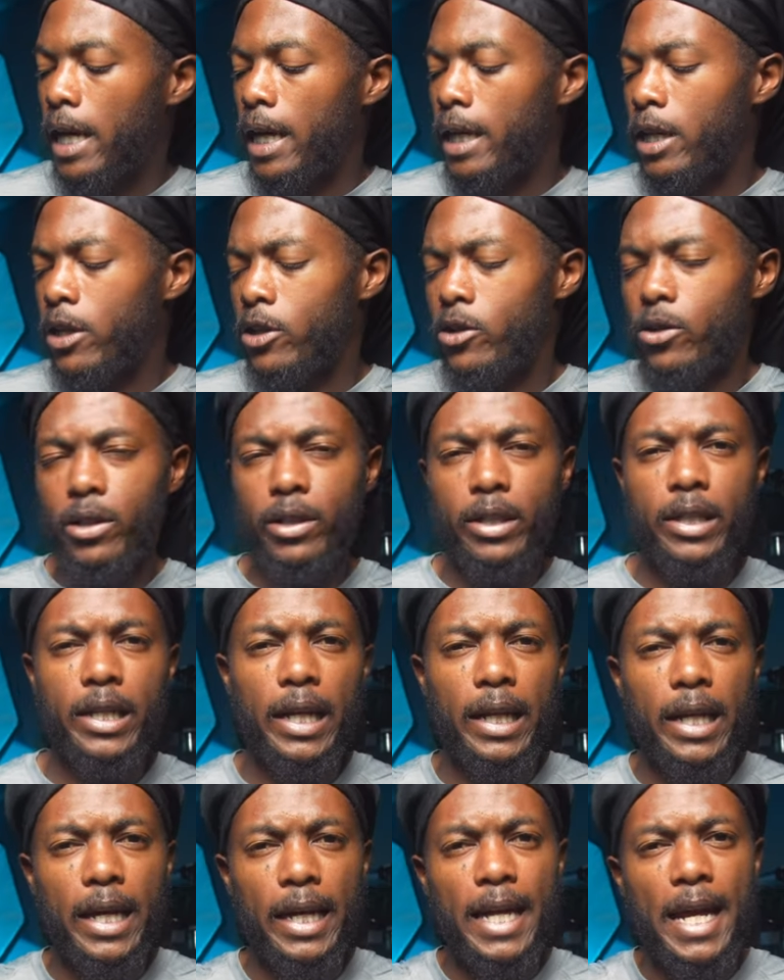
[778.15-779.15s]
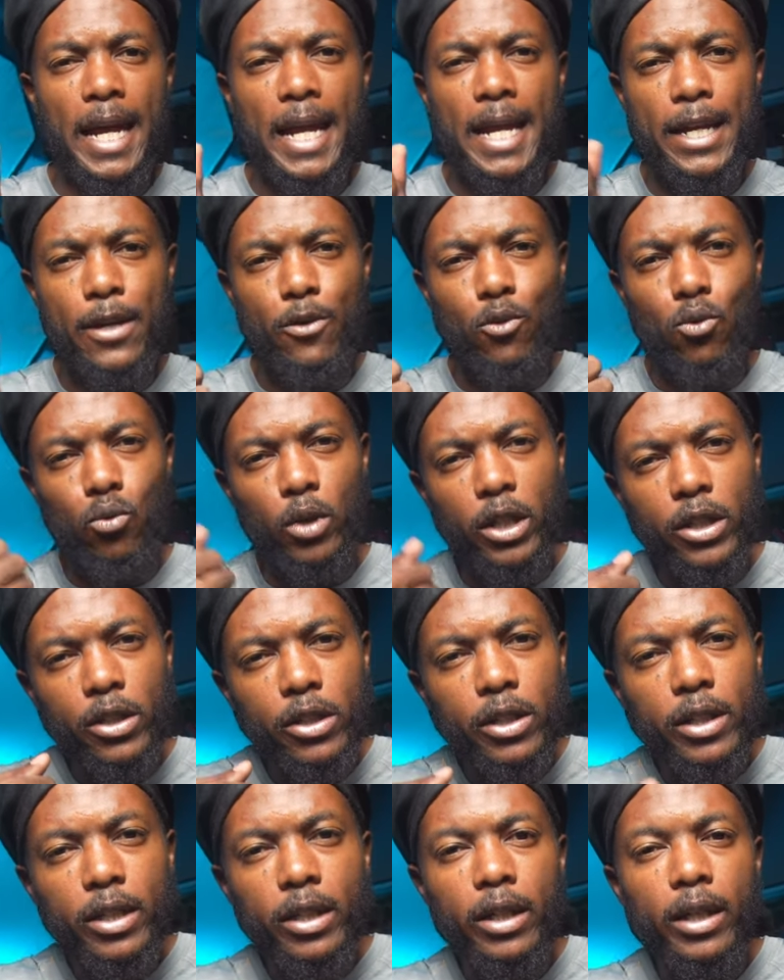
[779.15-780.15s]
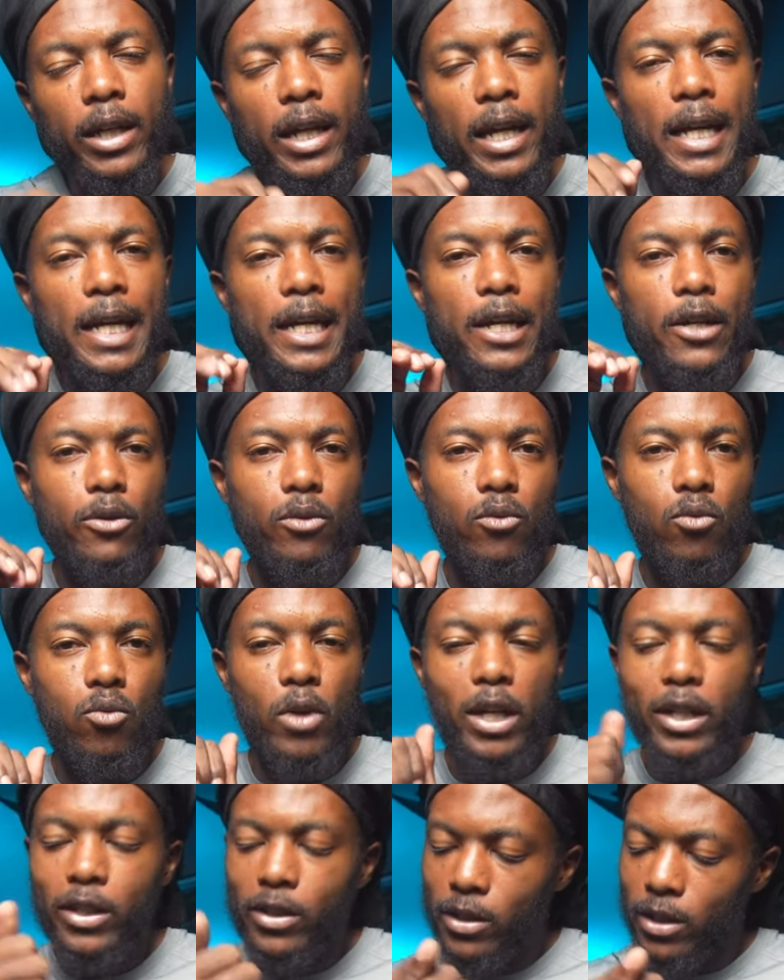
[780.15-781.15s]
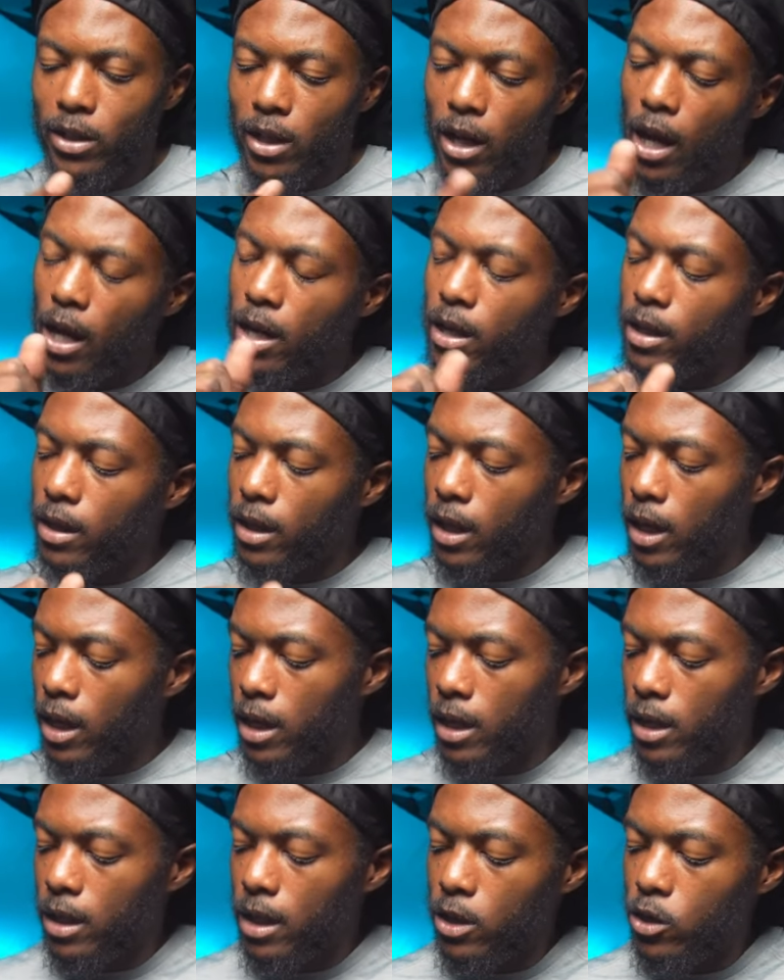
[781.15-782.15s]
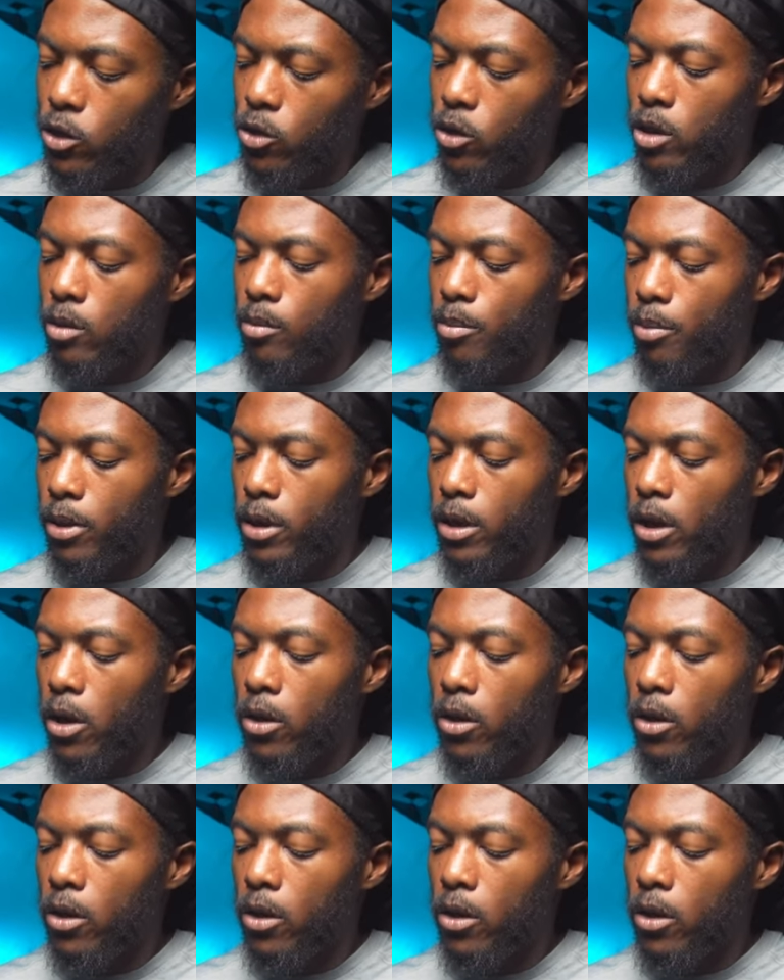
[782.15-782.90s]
I guess you can say, like a wrist kind of thing that you can put